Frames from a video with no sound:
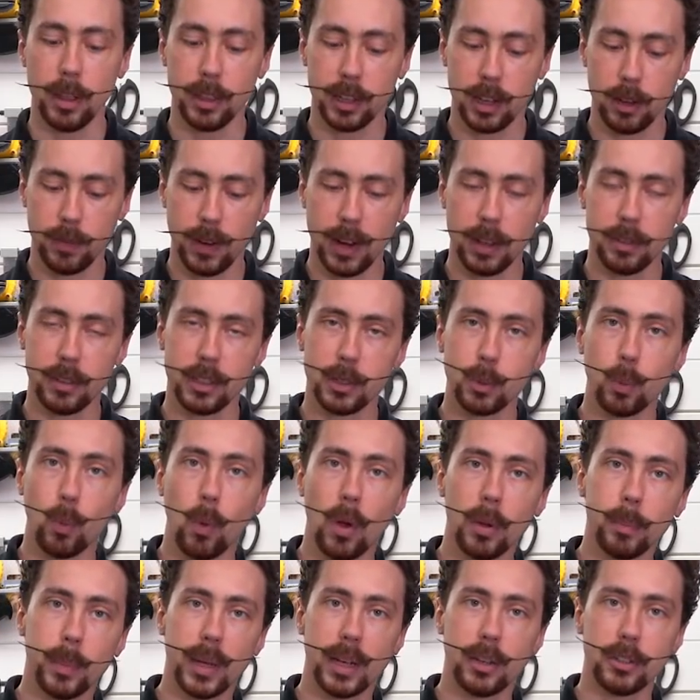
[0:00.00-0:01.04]
I think I've had this
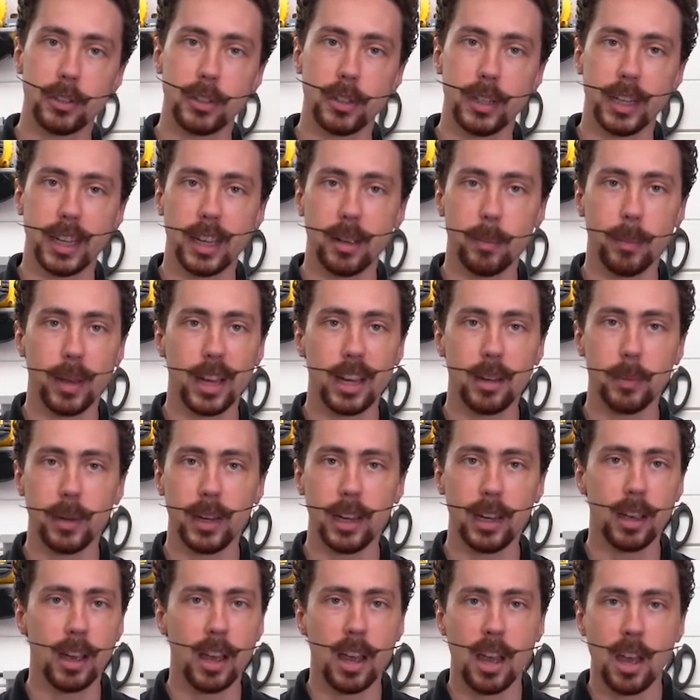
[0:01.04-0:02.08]
one belt in here
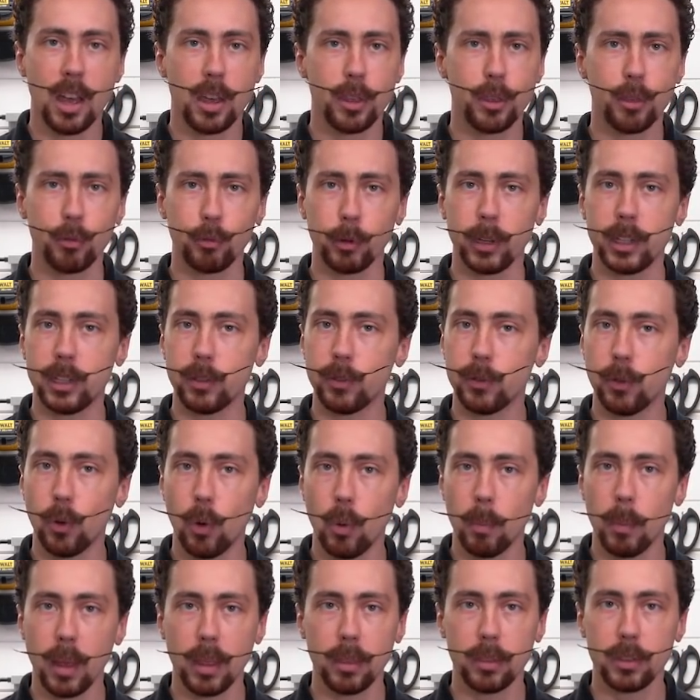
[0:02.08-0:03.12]
maybe 3 to 4
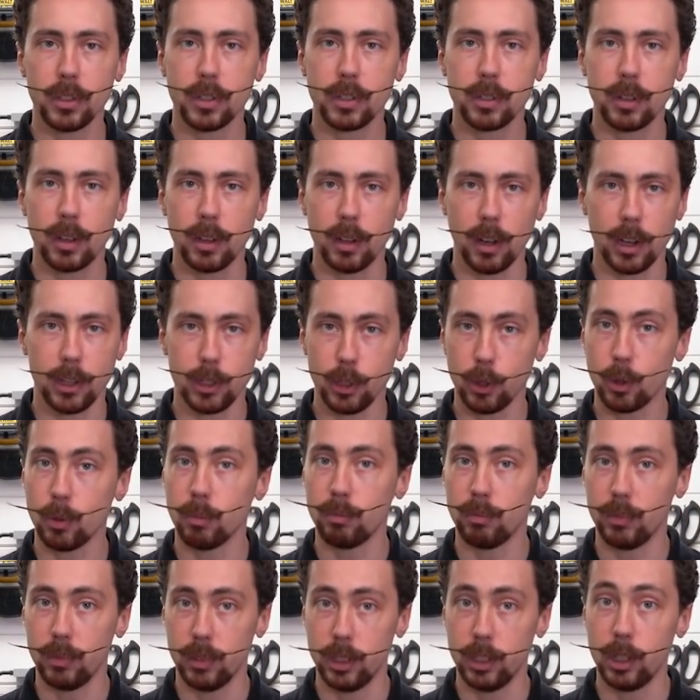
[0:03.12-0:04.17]
months, and I do
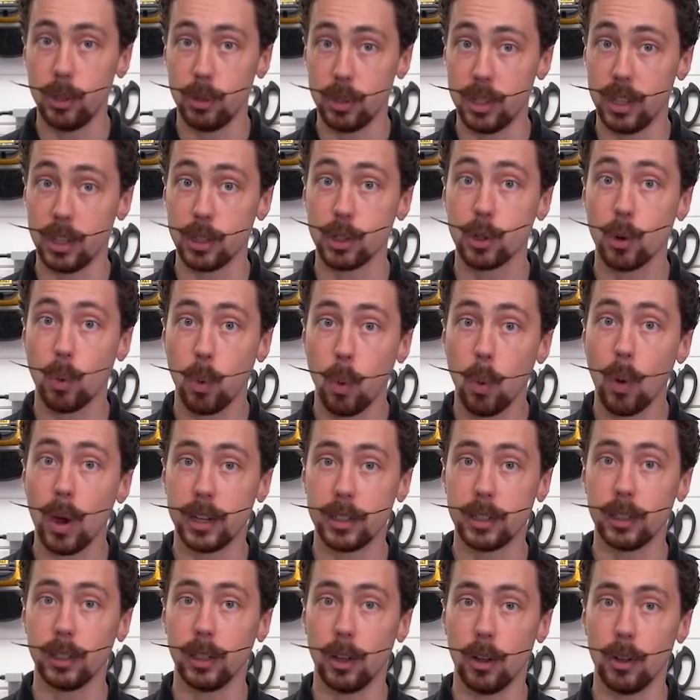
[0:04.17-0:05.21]
use this
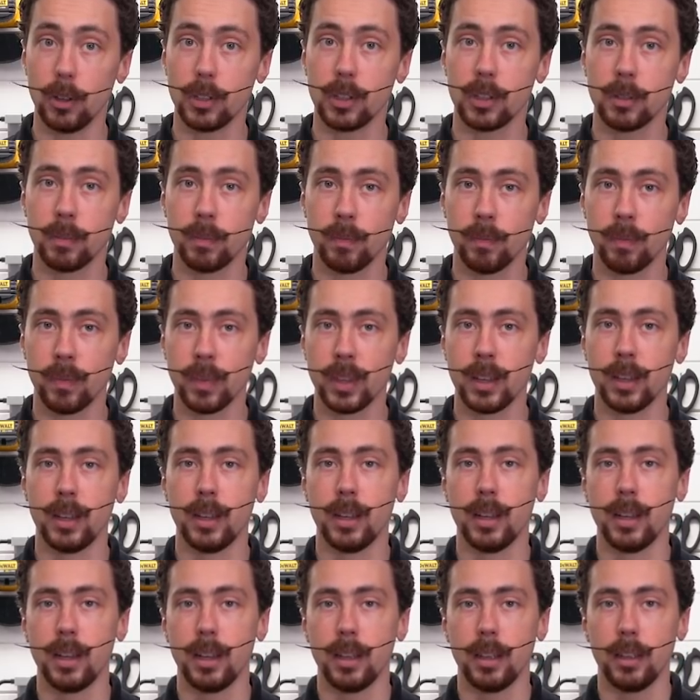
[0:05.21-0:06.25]
quite a lot.
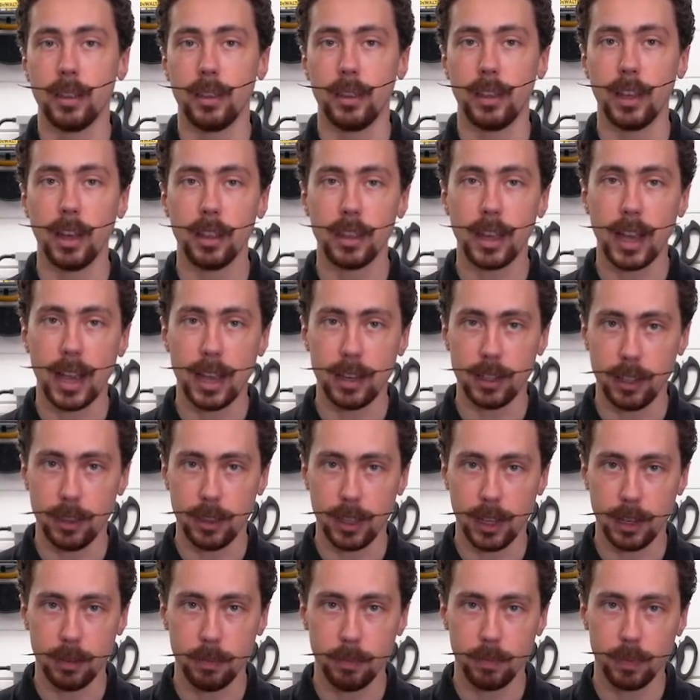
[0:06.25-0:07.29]
The other handy
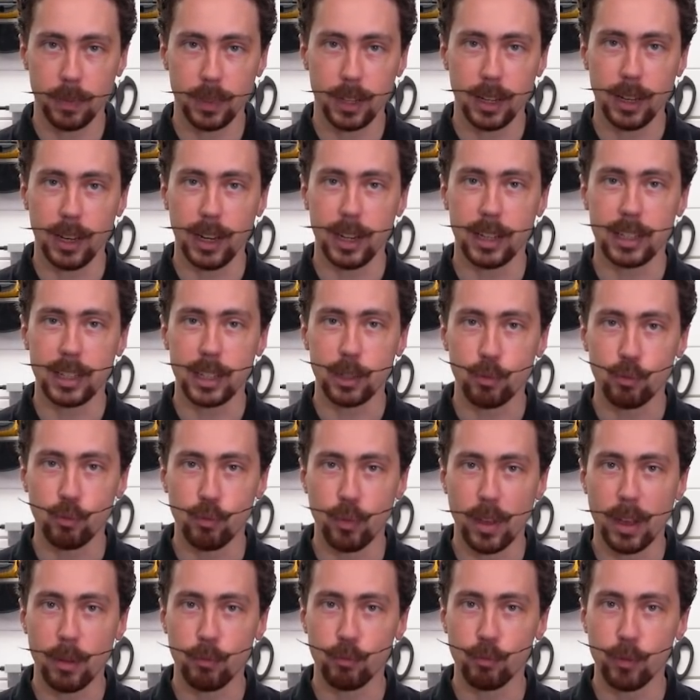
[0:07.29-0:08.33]
thing is
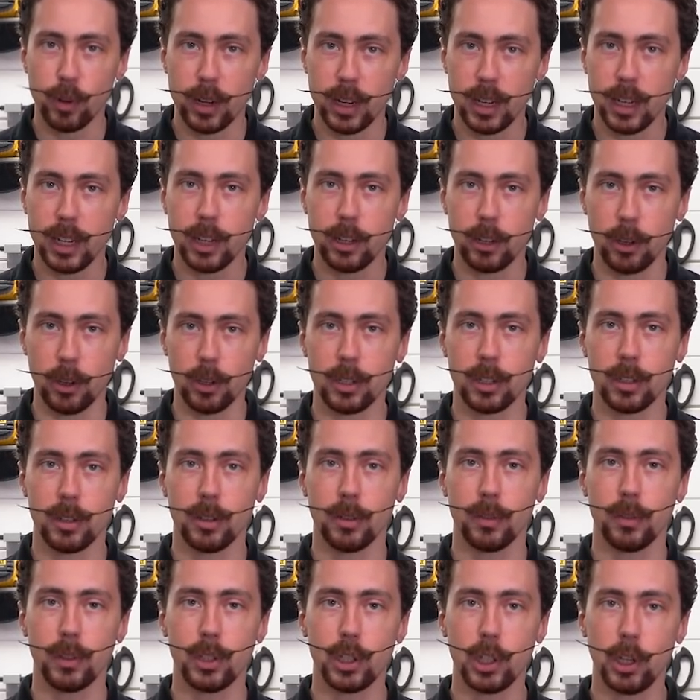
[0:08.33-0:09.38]
they're really good
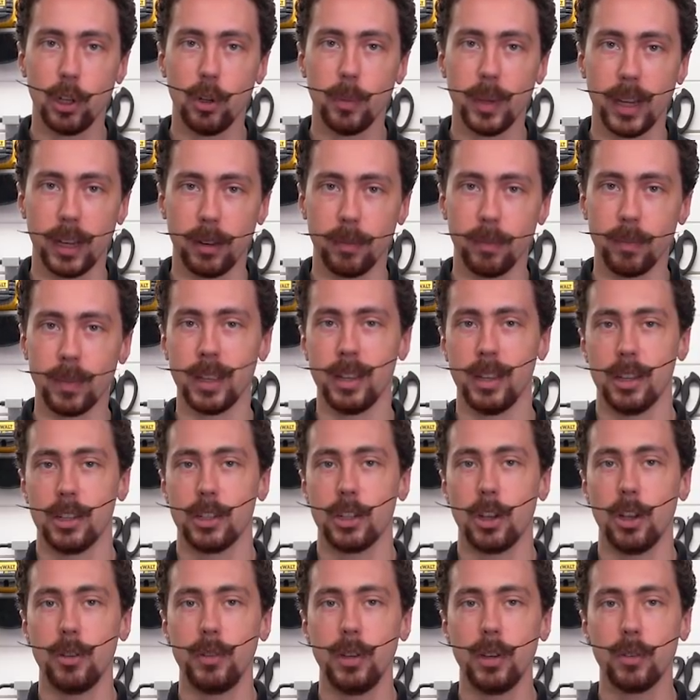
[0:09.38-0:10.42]
for tubing.
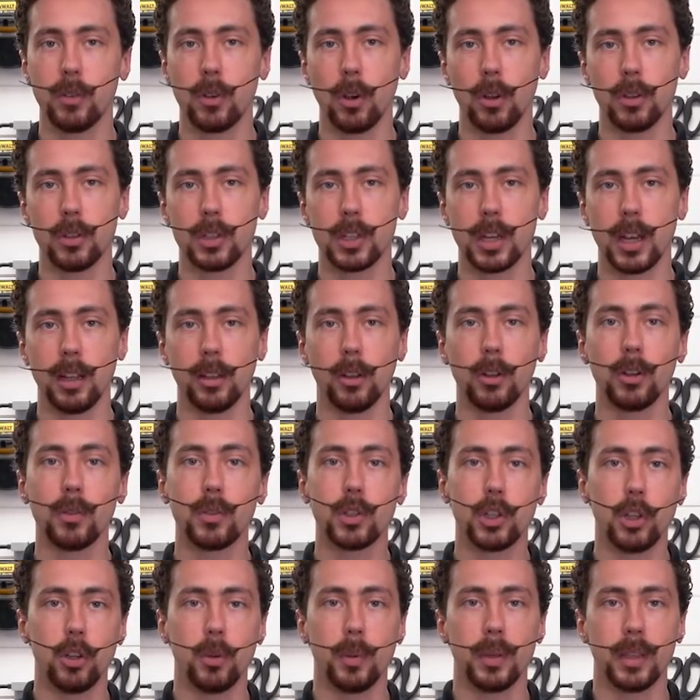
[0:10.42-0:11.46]
So if you've got, say, a lot of
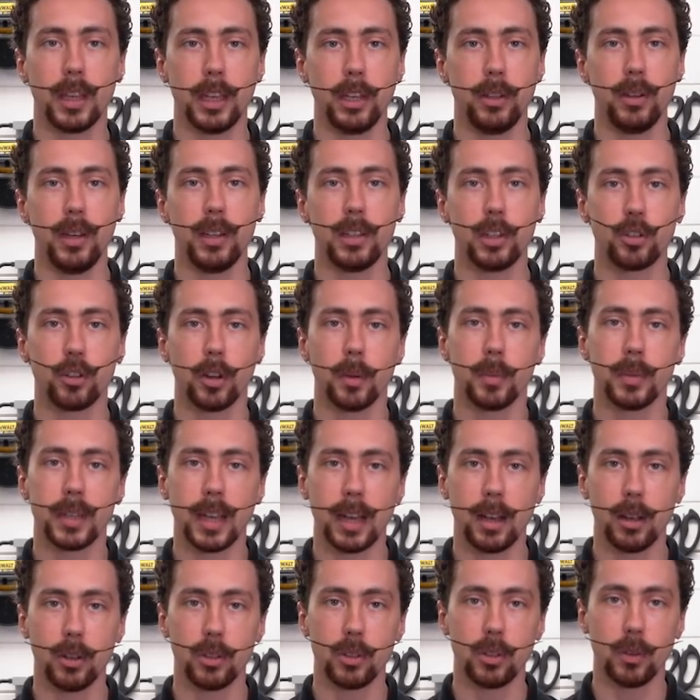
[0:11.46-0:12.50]
tubing that you need to trim
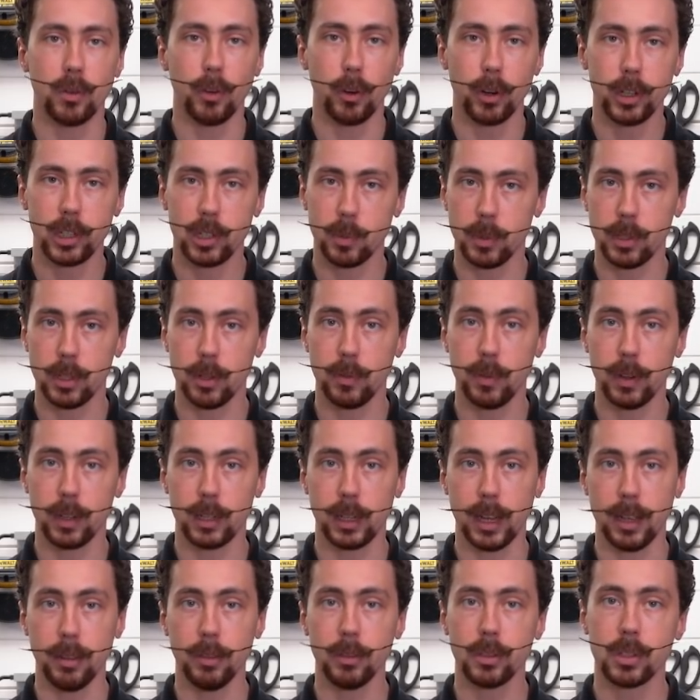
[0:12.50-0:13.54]
down to very specific
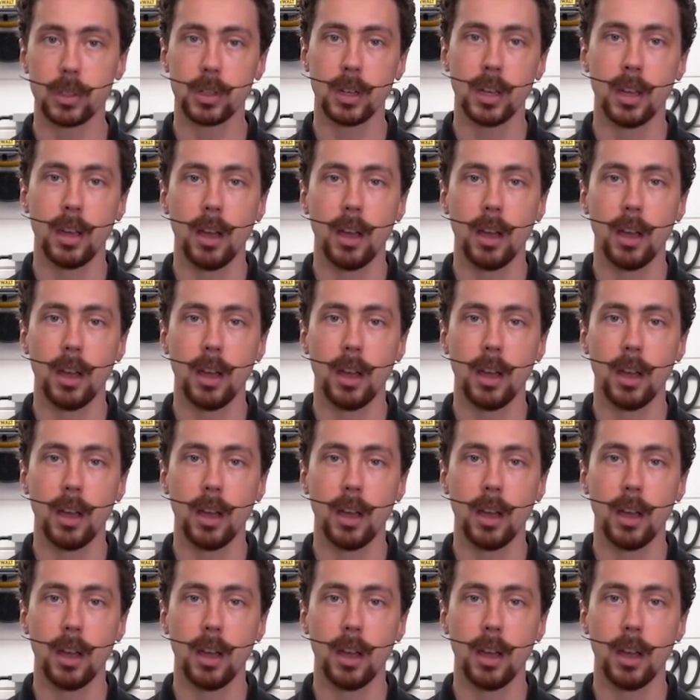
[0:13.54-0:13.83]
lengths,